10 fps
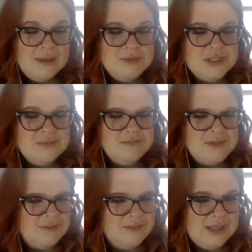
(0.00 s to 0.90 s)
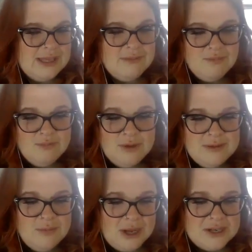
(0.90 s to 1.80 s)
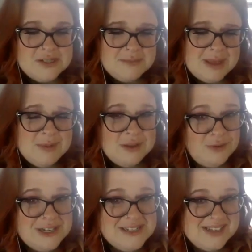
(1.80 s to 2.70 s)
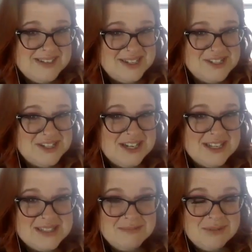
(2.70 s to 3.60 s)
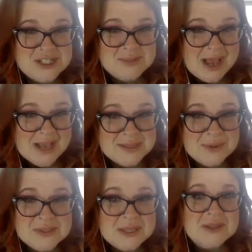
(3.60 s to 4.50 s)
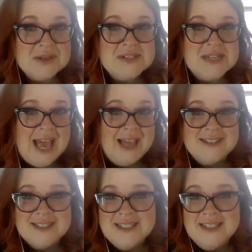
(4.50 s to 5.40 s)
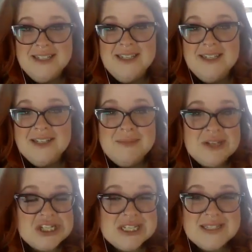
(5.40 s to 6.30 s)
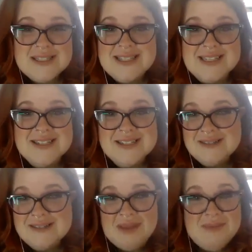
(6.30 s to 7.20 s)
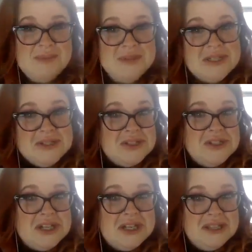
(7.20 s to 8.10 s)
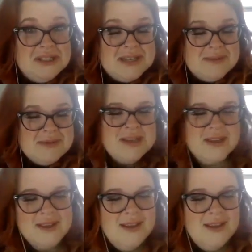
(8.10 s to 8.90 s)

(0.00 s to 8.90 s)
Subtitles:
She definitely would want to maybe avoid a sales agent as much as possible so that there's not commissions and maybe potentially shady things happening.